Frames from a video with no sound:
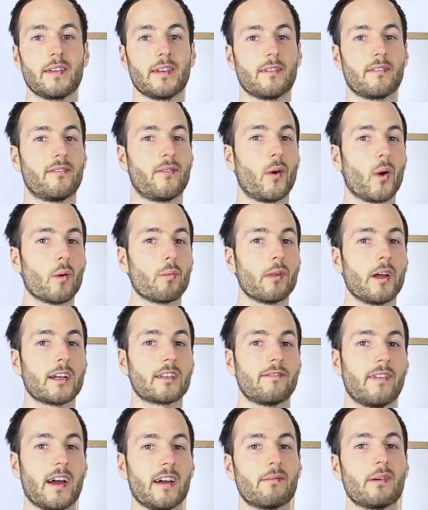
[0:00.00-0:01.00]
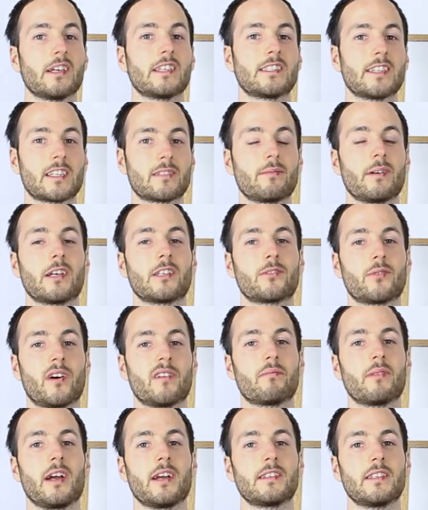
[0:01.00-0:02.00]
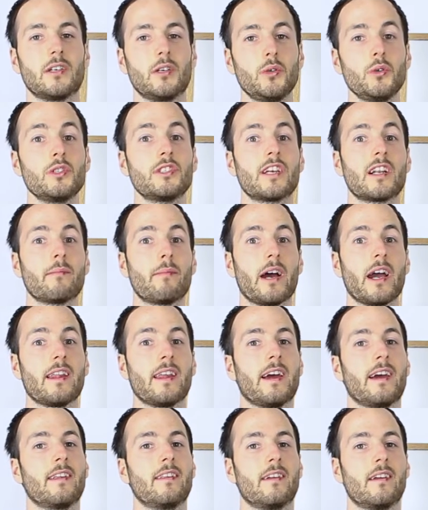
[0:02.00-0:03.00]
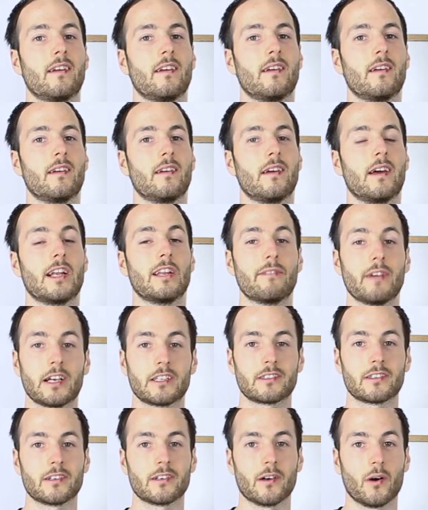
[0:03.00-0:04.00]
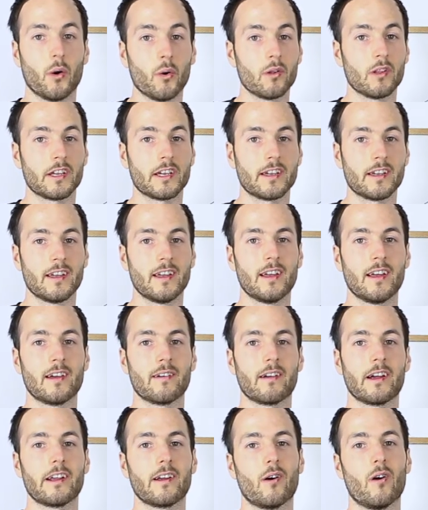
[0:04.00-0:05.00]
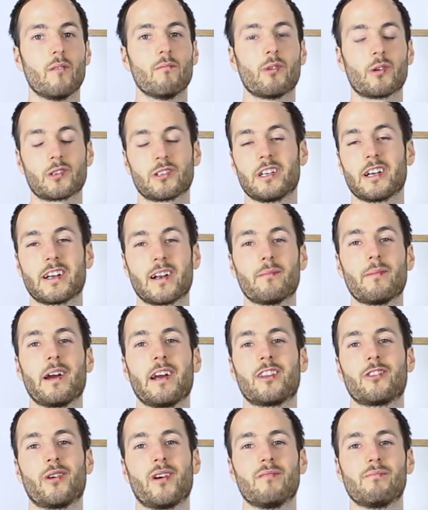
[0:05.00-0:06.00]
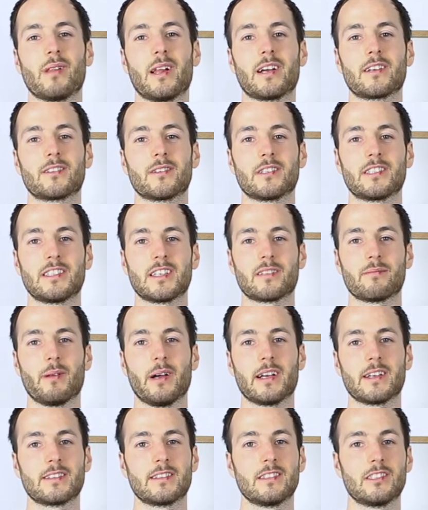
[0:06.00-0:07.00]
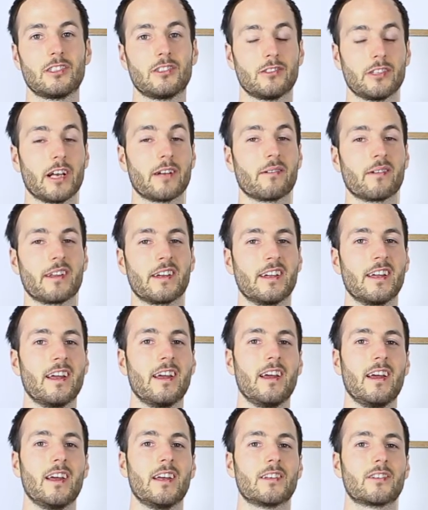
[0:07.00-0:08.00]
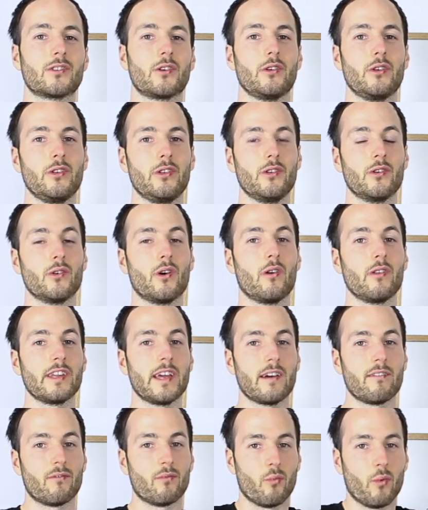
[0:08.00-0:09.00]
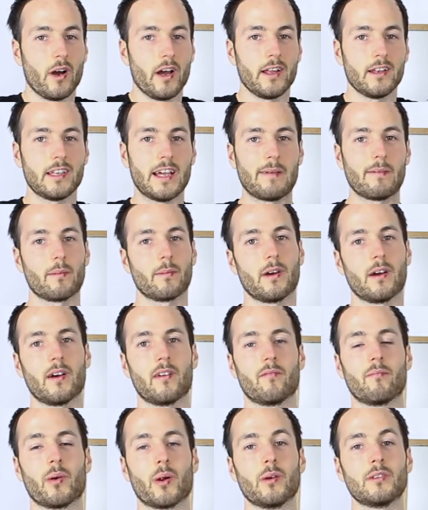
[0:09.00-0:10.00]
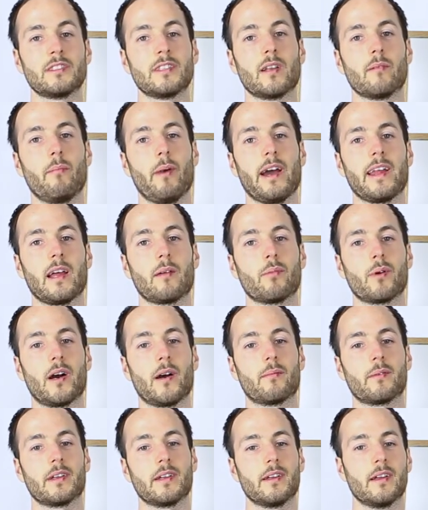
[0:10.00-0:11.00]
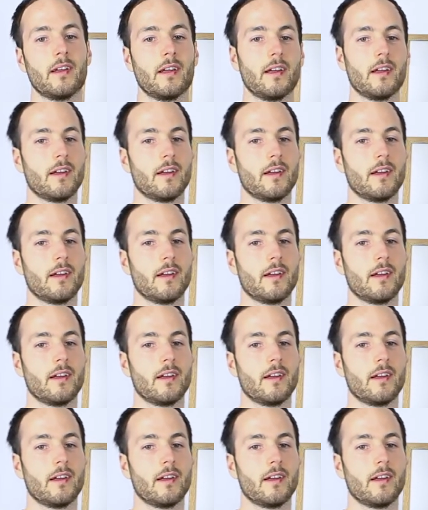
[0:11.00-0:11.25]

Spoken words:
You have a 4-plex, 5-plex, 6-plex, 12-plex, who's gonna buy that? An investor, only, right? A homeowner's not gonna buy a 12-plex or a 6-plex, generally. So you only have one type of person to buy that property.